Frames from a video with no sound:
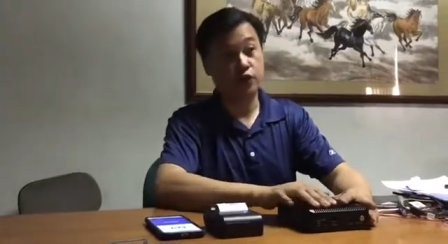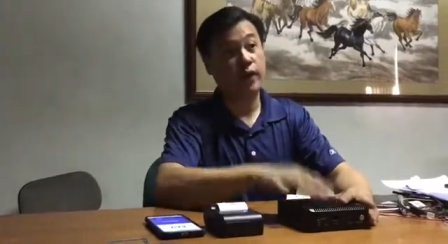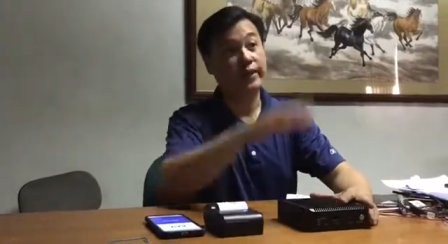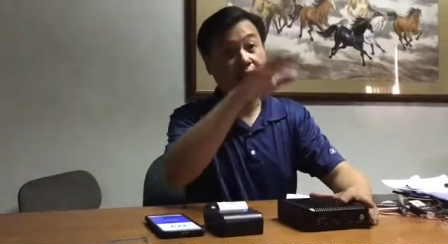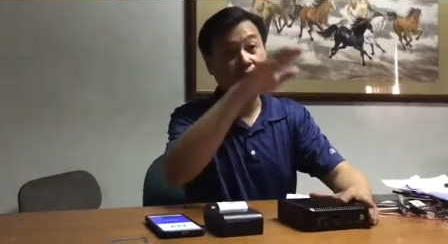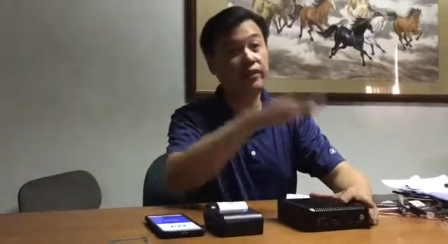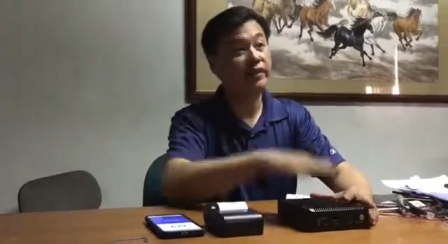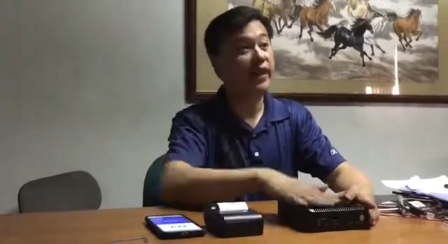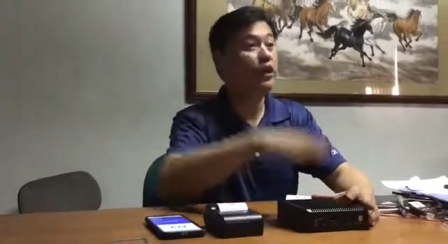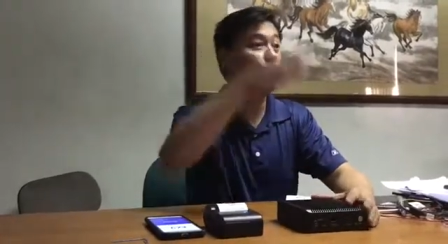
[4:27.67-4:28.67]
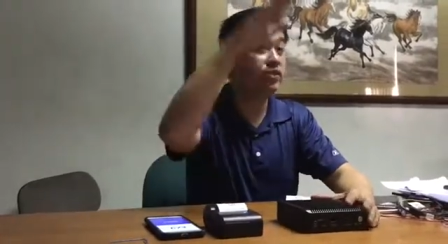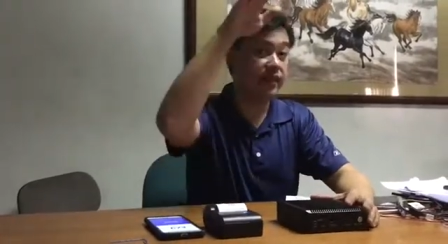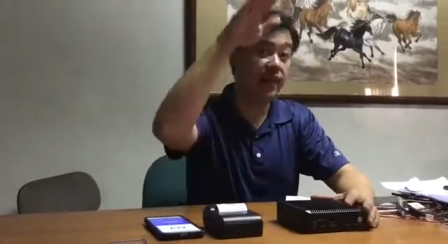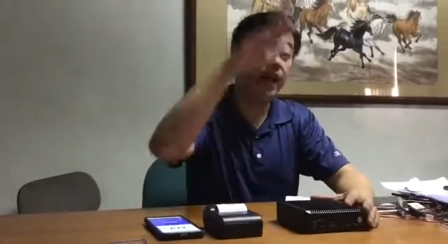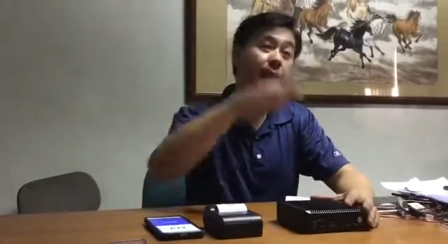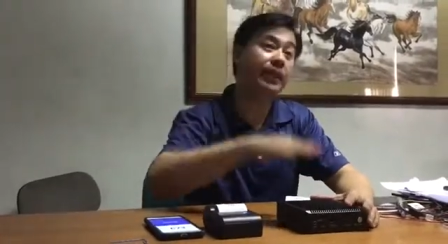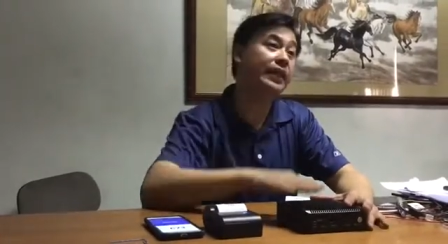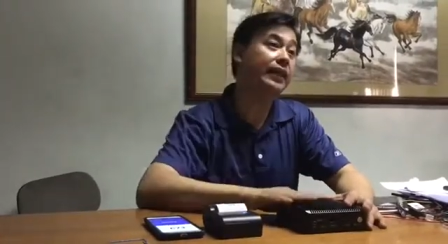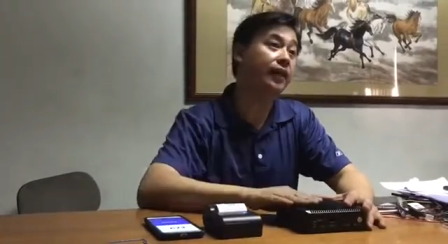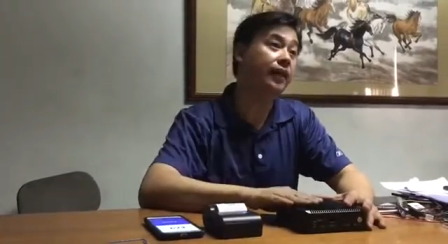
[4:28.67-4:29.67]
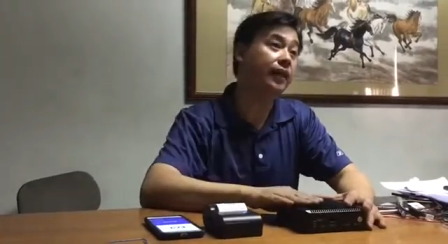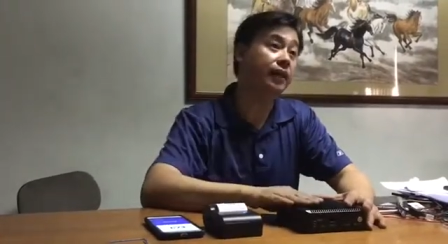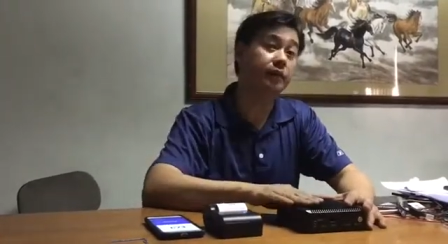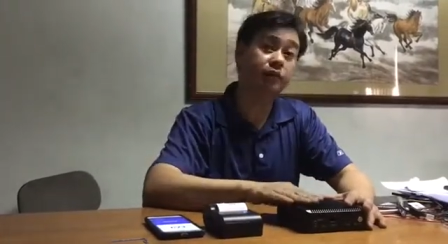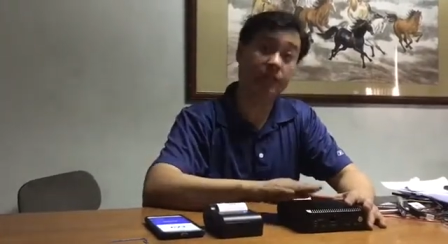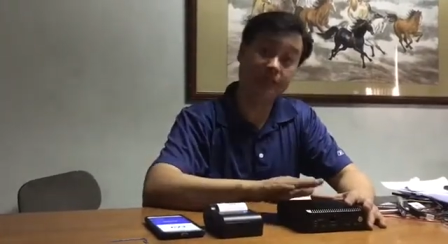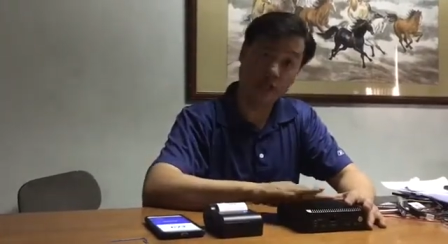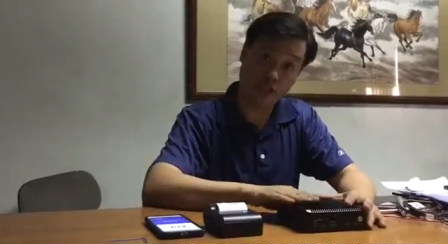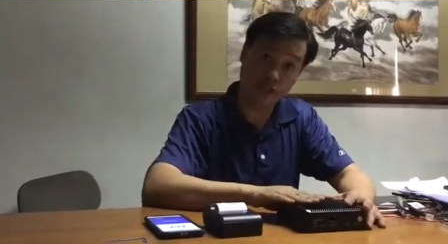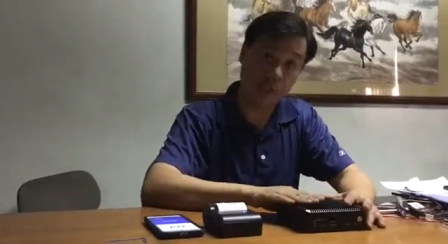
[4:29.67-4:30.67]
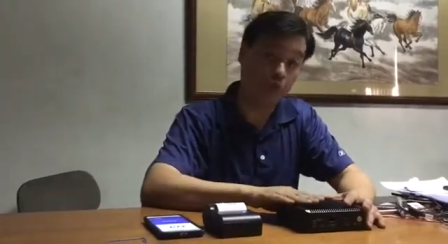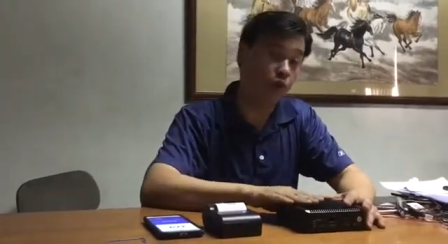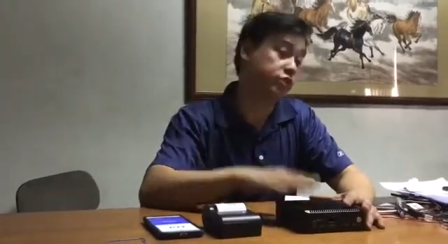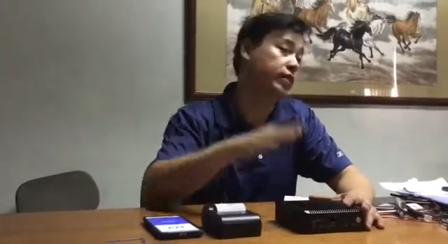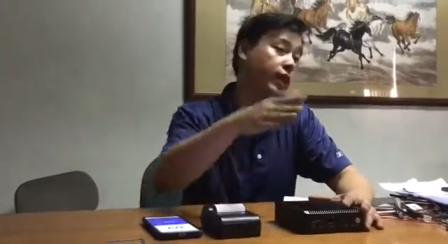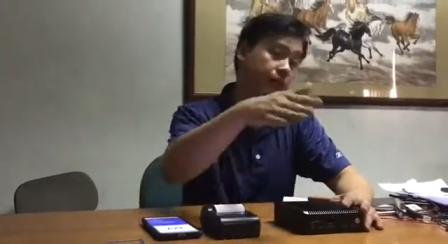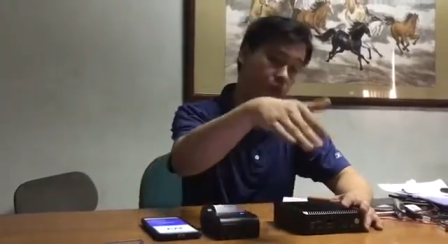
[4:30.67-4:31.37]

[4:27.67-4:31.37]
So at the end of the day, you'll see how many transactions have been processed.